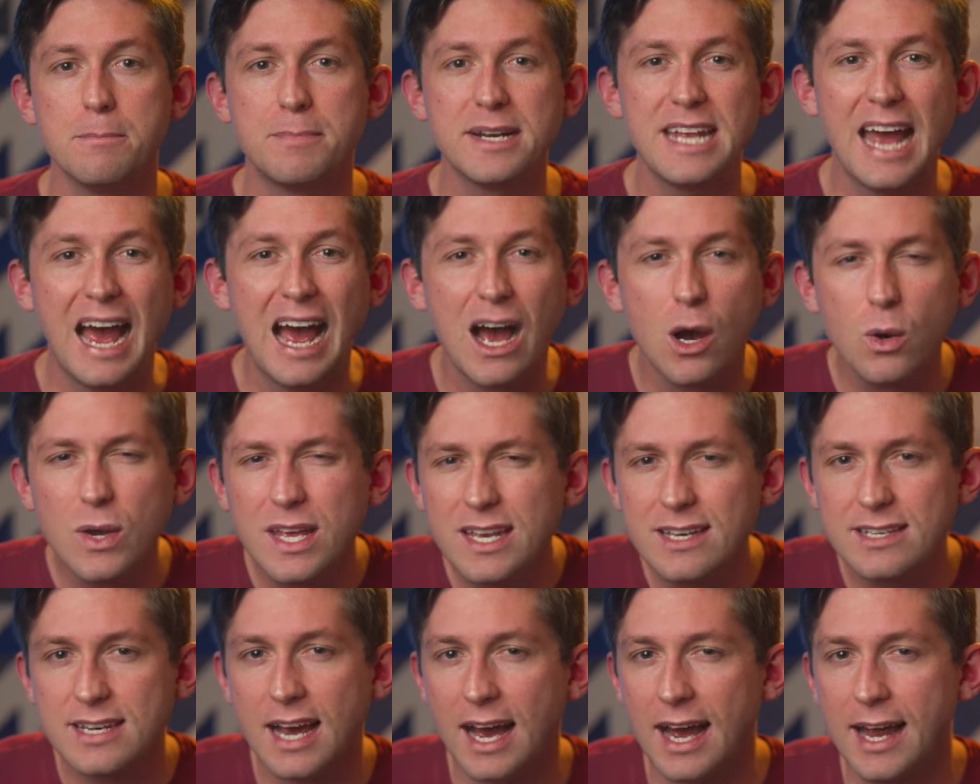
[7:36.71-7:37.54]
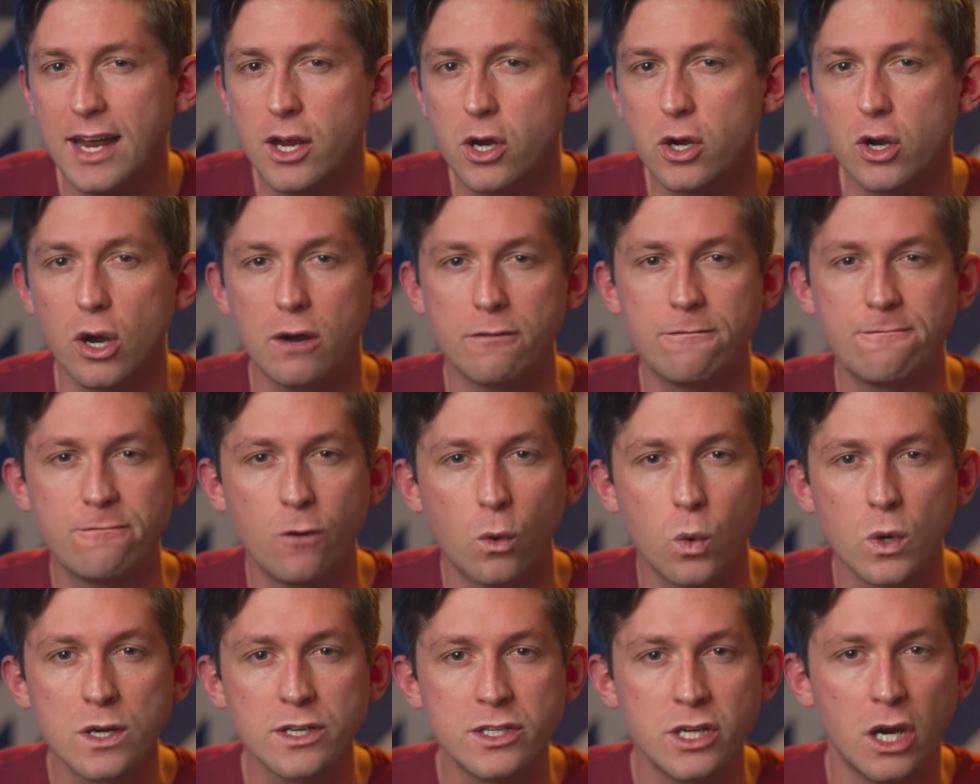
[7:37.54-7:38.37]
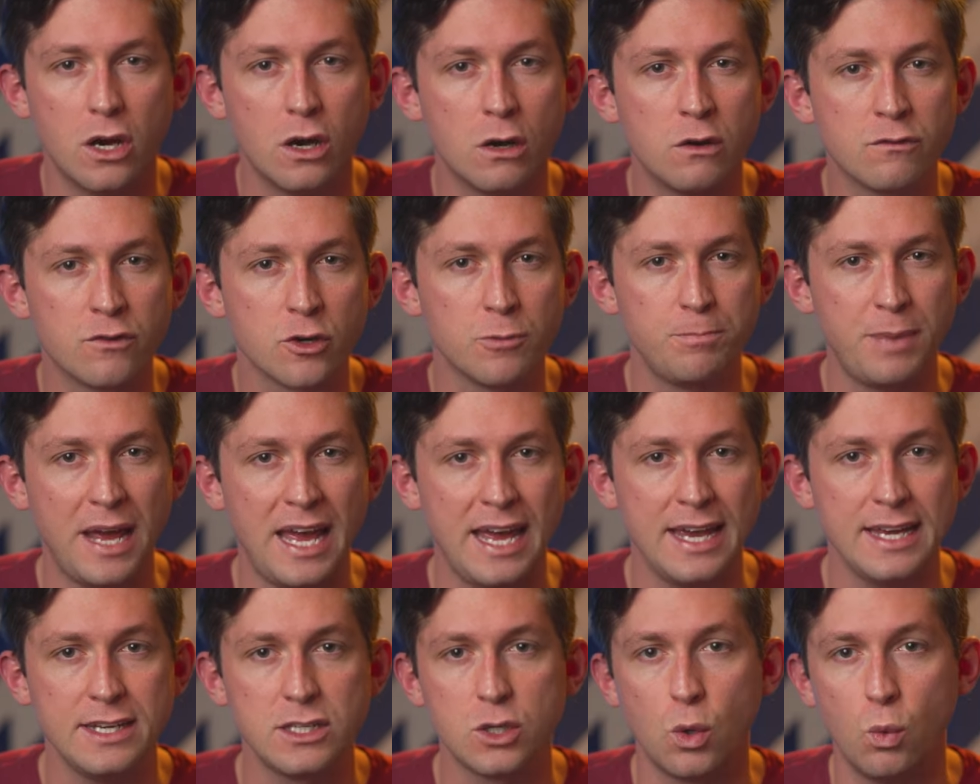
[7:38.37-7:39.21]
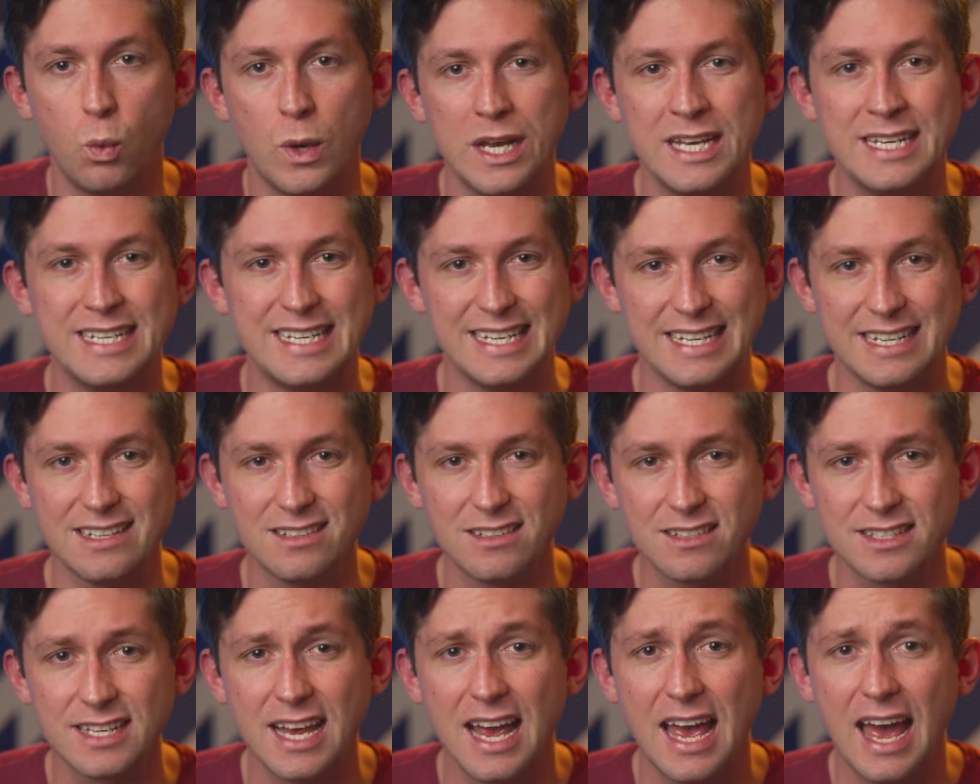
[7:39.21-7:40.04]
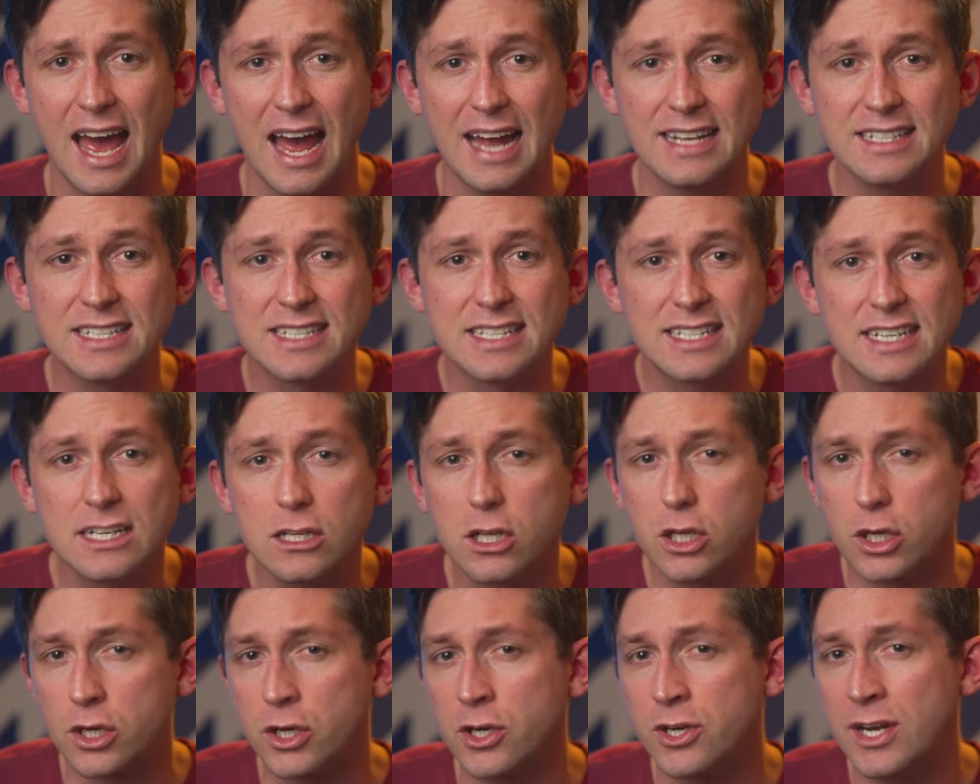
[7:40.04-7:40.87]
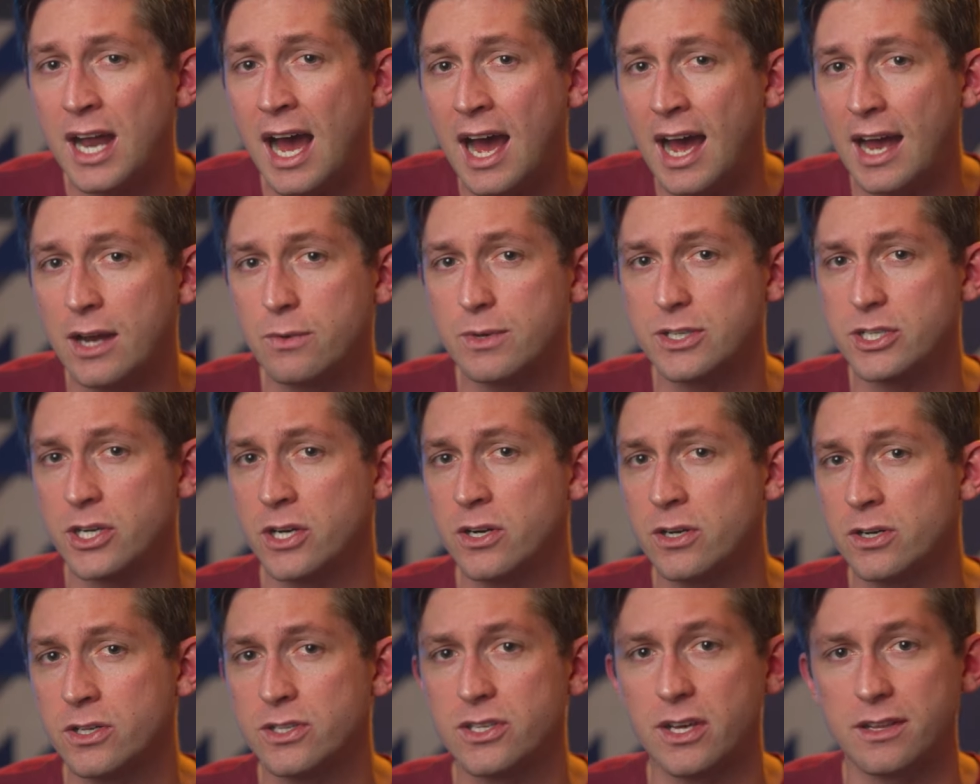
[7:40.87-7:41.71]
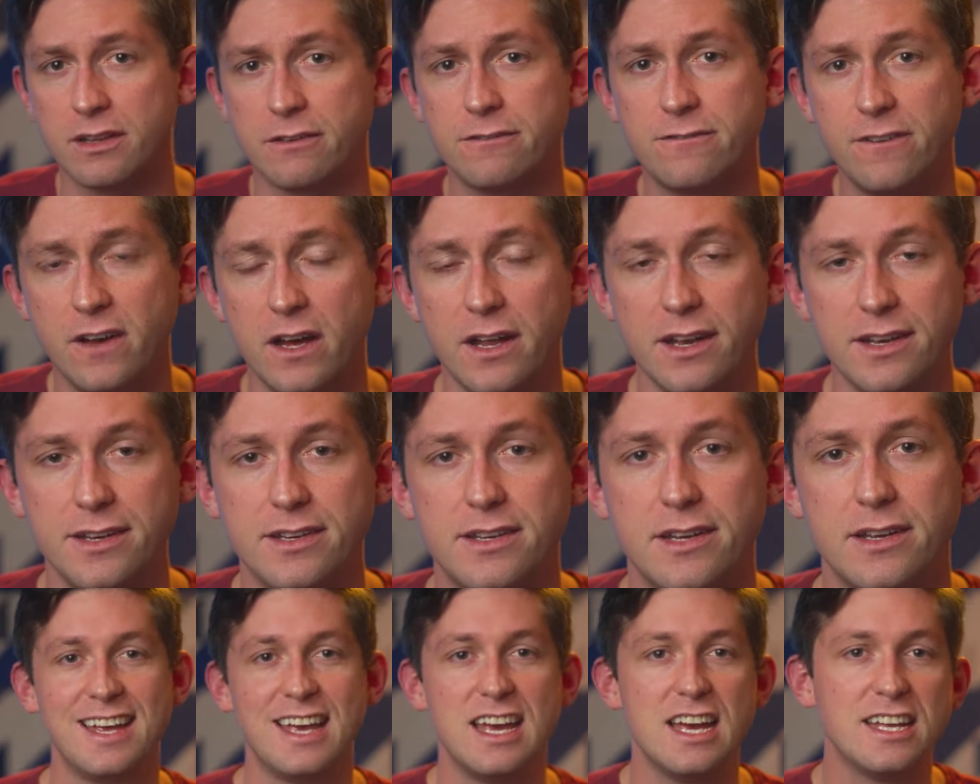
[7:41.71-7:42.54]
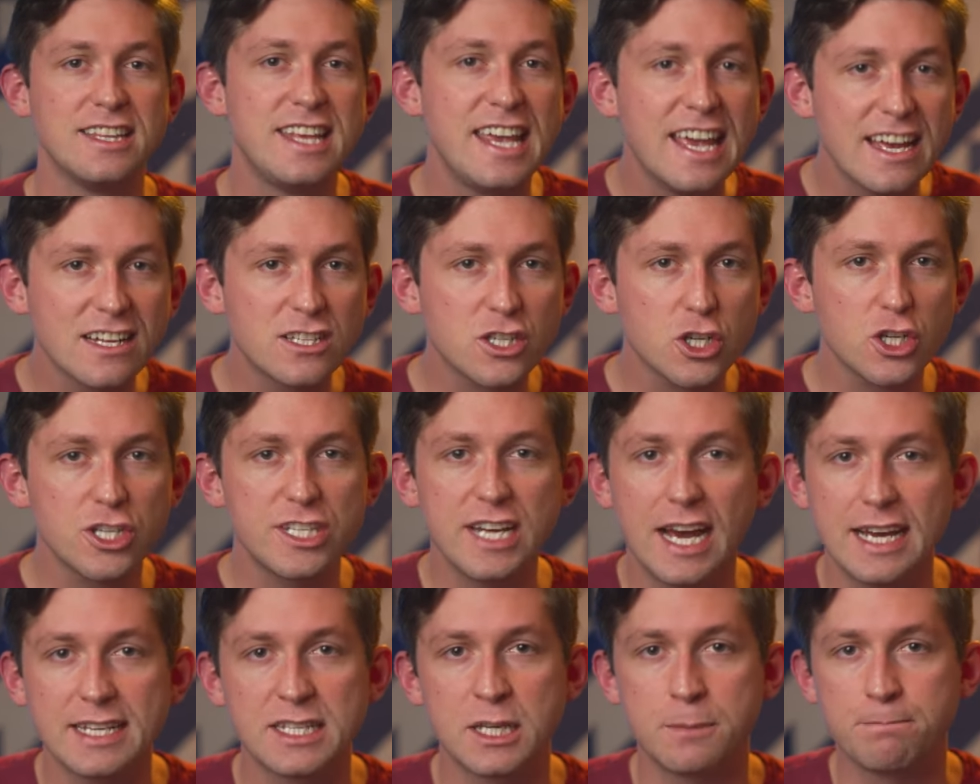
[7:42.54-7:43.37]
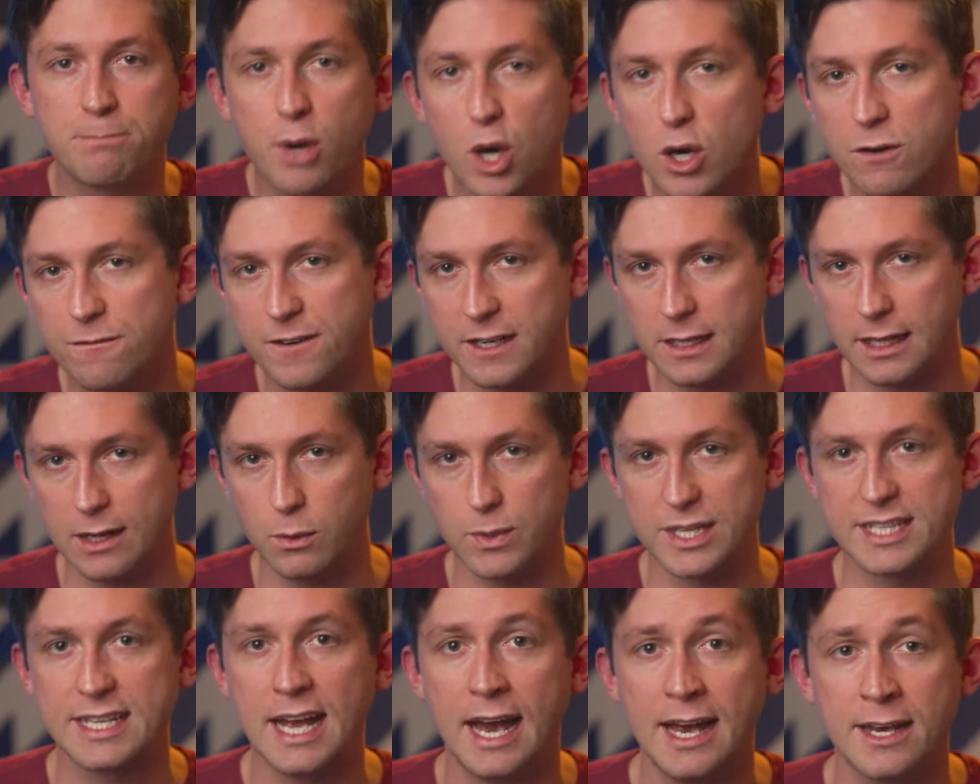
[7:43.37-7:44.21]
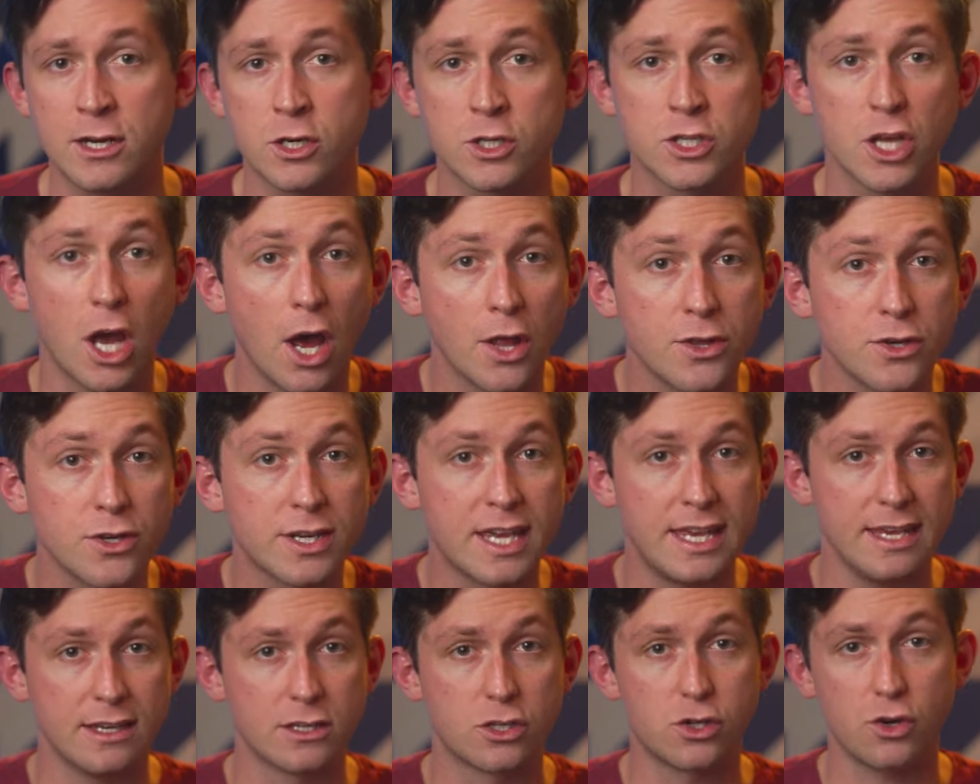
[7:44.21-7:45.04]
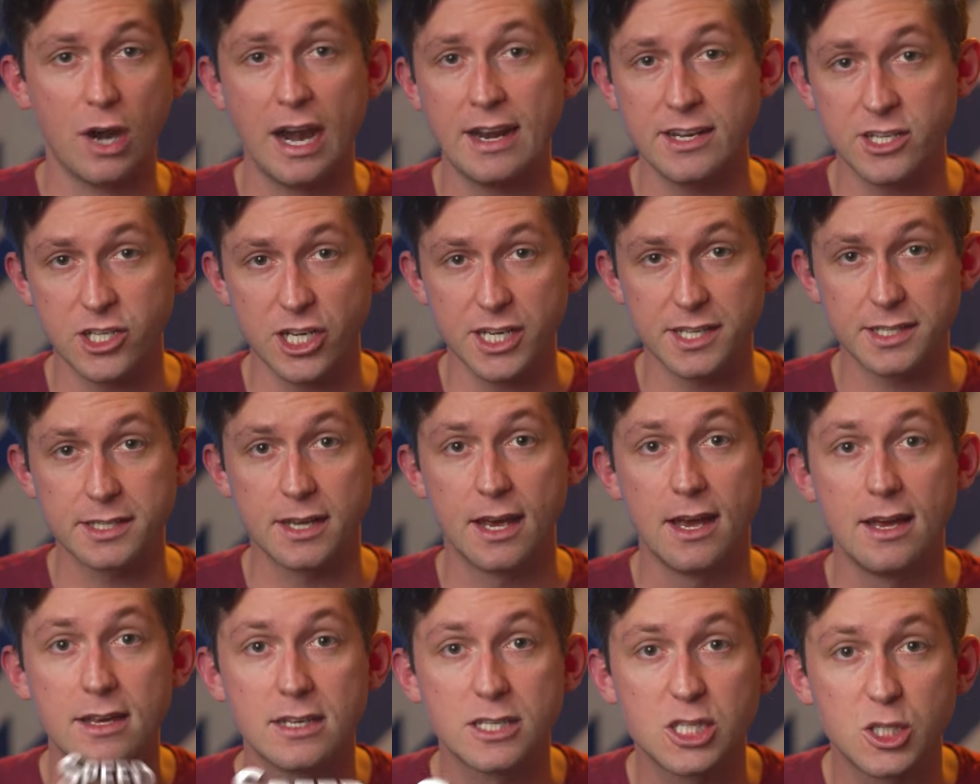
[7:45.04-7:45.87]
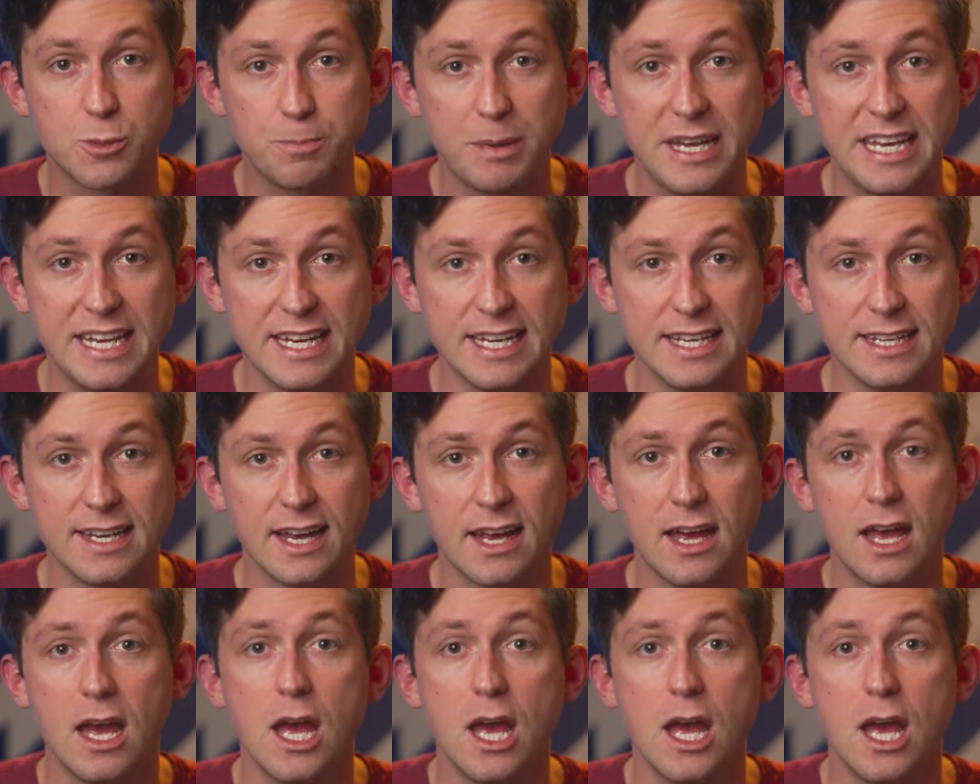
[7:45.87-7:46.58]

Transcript: But how can Tiger afford to overpay to win deals and still earn high returns on the fund? The answer ties in perfectly with Tiger's other key strategies speed.